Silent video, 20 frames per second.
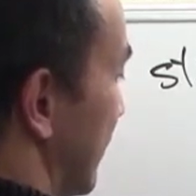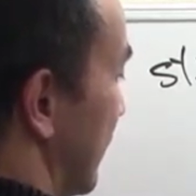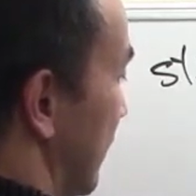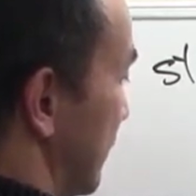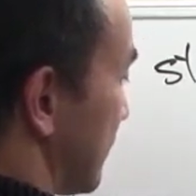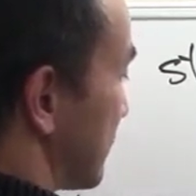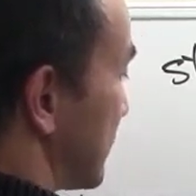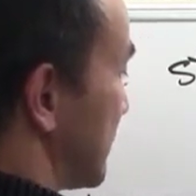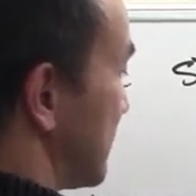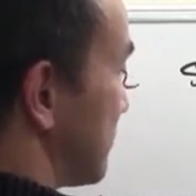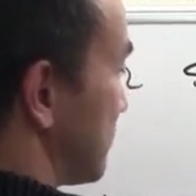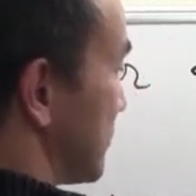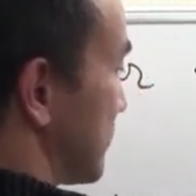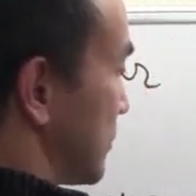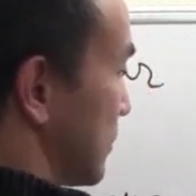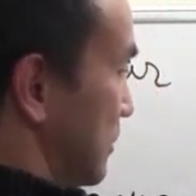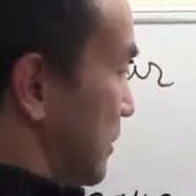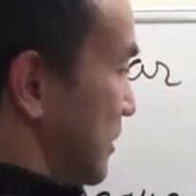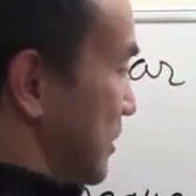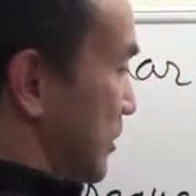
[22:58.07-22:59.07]
Right?
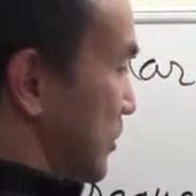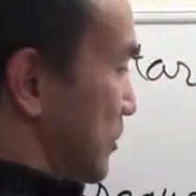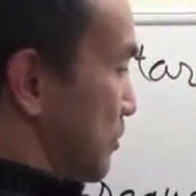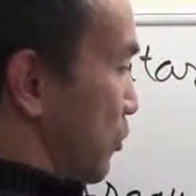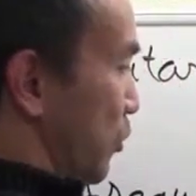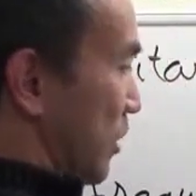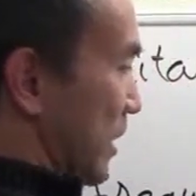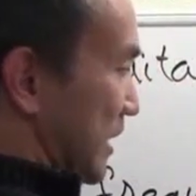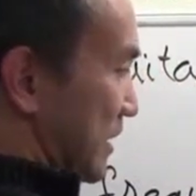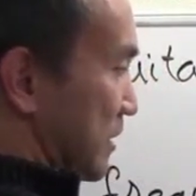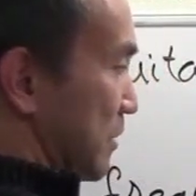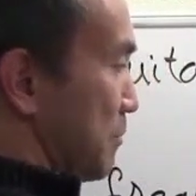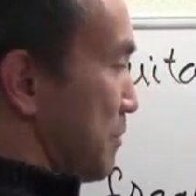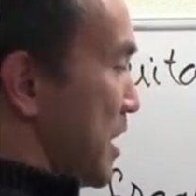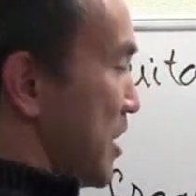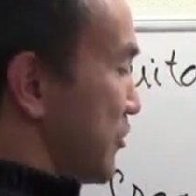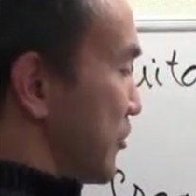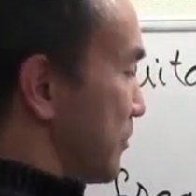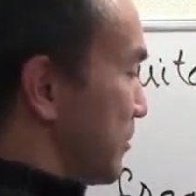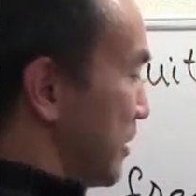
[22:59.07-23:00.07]
So this is more like the
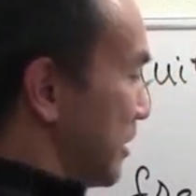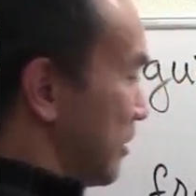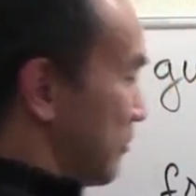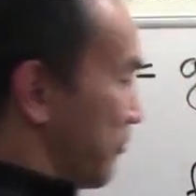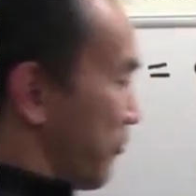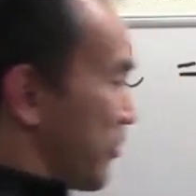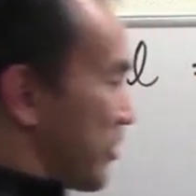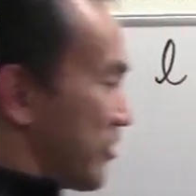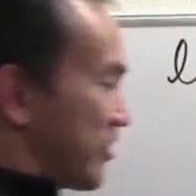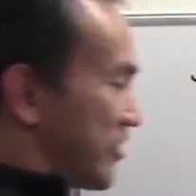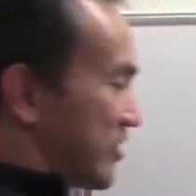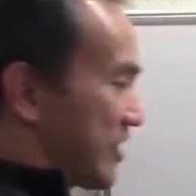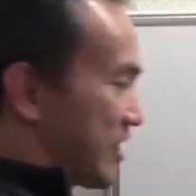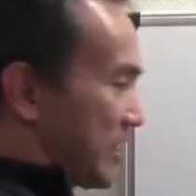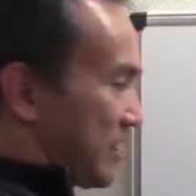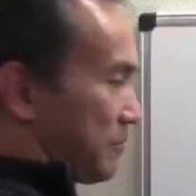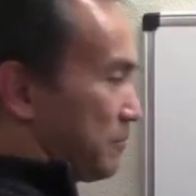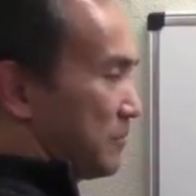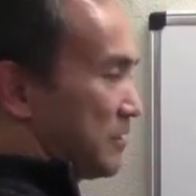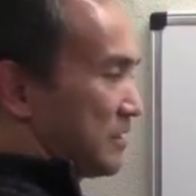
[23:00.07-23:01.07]
measurement of
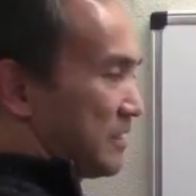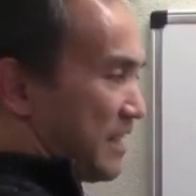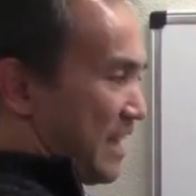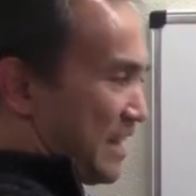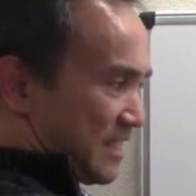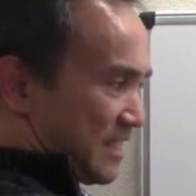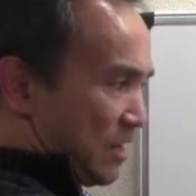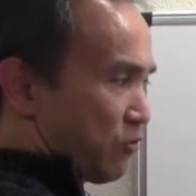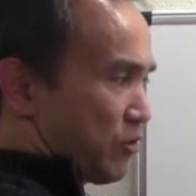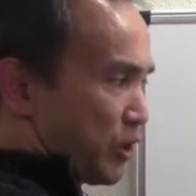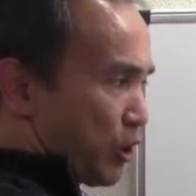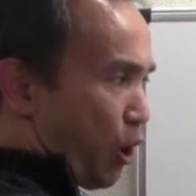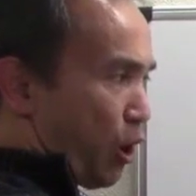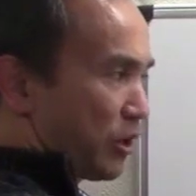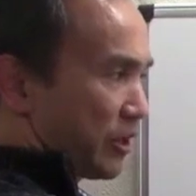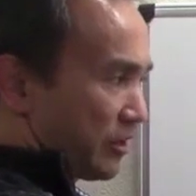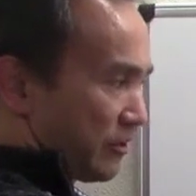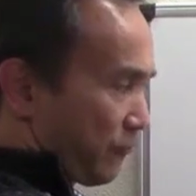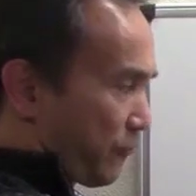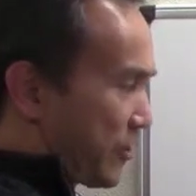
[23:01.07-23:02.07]
frequency, but that's call
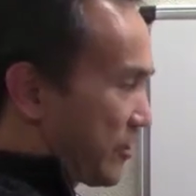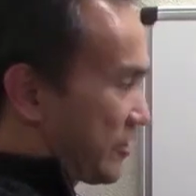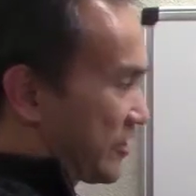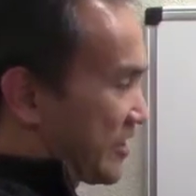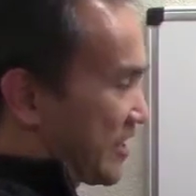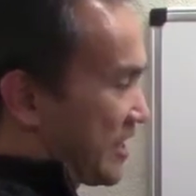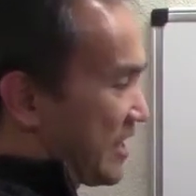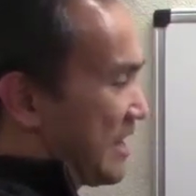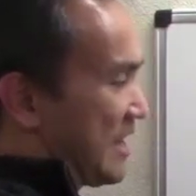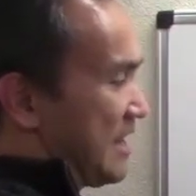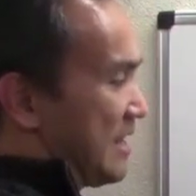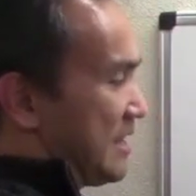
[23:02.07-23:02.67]
it, the frequency.